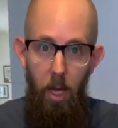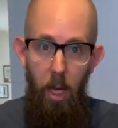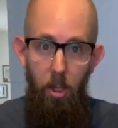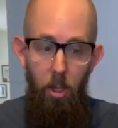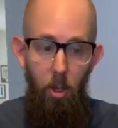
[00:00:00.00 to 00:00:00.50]

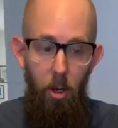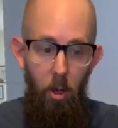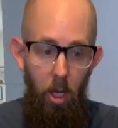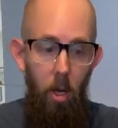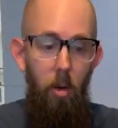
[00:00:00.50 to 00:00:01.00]
And so
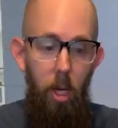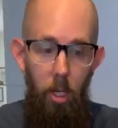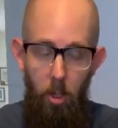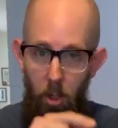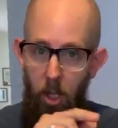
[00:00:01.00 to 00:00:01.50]
you're like,
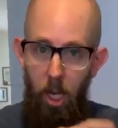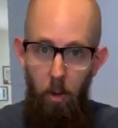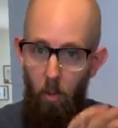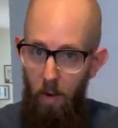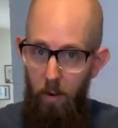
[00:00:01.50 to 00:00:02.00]
okay, so you can kind
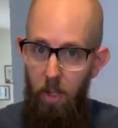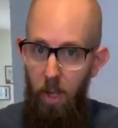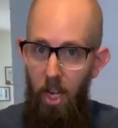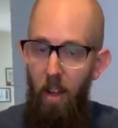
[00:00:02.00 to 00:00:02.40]
of reference that.